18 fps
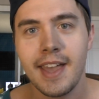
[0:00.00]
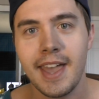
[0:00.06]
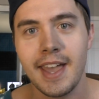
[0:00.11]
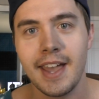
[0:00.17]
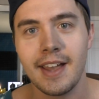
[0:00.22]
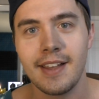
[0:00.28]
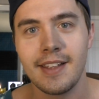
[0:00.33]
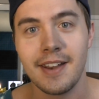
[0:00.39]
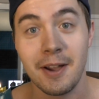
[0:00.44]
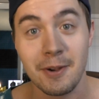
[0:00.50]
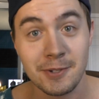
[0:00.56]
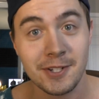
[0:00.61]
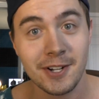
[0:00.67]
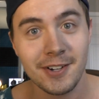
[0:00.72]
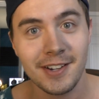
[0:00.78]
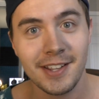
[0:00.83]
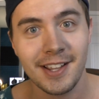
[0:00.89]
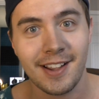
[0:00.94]
And I was
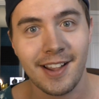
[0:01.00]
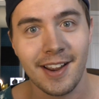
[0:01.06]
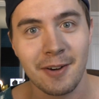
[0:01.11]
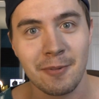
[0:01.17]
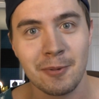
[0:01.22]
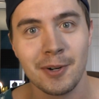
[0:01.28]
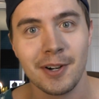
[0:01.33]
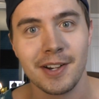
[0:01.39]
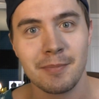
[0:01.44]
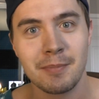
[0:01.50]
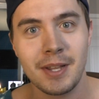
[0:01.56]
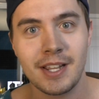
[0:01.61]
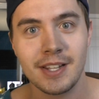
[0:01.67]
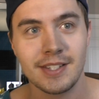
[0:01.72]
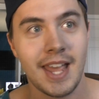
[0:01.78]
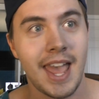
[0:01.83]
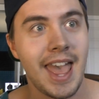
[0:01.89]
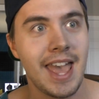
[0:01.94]
starting to get kind of worried
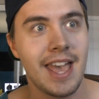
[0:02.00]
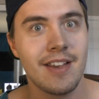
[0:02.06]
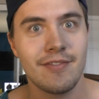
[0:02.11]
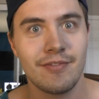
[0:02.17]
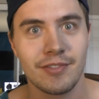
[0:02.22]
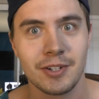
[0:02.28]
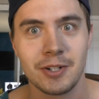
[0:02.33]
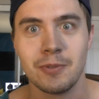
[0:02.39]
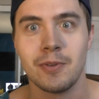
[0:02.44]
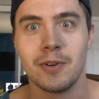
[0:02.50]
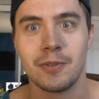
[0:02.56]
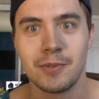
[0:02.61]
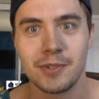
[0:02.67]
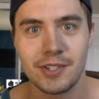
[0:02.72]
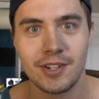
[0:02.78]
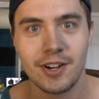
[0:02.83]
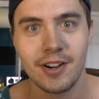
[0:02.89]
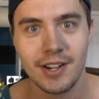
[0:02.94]
because everyone
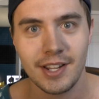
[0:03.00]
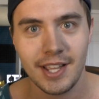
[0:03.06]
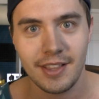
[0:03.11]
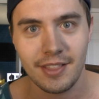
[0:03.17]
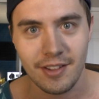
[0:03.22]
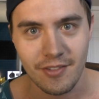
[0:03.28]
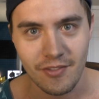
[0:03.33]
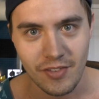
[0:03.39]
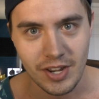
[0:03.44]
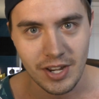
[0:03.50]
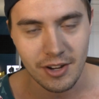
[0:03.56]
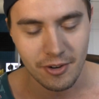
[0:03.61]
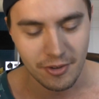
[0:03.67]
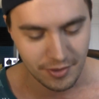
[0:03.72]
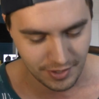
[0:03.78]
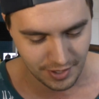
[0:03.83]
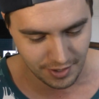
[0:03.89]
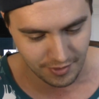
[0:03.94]
was starting to get their video
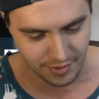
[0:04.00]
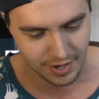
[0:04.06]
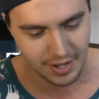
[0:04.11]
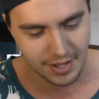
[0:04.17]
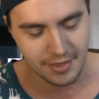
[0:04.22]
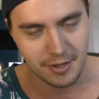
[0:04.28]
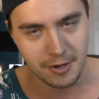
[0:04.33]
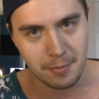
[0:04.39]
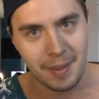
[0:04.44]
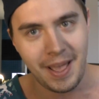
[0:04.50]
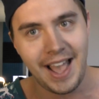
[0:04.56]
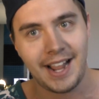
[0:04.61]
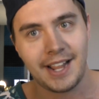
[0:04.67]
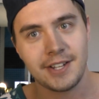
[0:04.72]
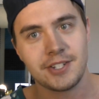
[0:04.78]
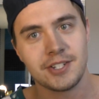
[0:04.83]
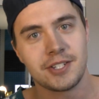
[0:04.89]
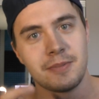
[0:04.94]
or their uh, their
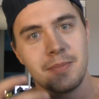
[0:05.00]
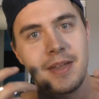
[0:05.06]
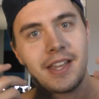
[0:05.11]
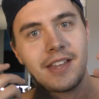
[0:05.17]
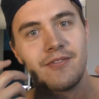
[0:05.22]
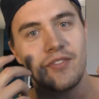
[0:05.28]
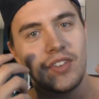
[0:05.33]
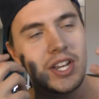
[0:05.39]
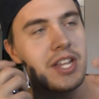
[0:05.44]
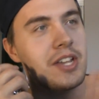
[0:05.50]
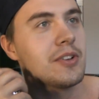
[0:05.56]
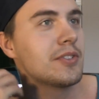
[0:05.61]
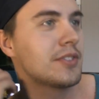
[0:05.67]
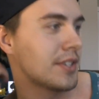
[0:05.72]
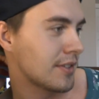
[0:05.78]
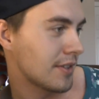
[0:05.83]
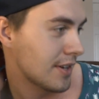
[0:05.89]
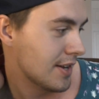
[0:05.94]
packages and making
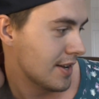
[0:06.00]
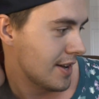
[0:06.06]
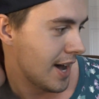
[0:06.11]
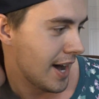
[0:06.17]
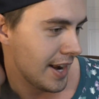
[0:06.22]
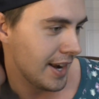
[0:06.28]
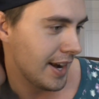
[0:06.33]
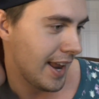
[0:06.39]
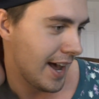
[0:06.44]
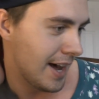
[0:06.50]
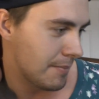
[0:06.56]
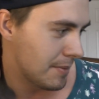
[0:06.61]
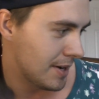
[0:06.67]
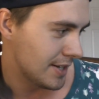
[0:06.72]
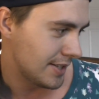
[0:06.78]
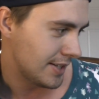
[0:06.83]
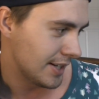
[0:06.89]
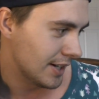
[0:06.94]
videos, and I didn't have
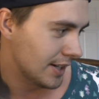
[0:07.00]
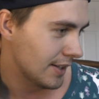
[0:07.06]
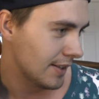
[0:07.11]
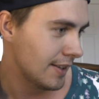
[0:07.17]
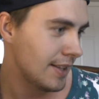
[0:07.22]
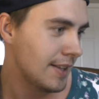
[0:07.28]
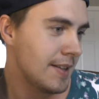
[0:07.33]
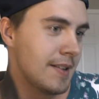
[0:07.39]
mine still.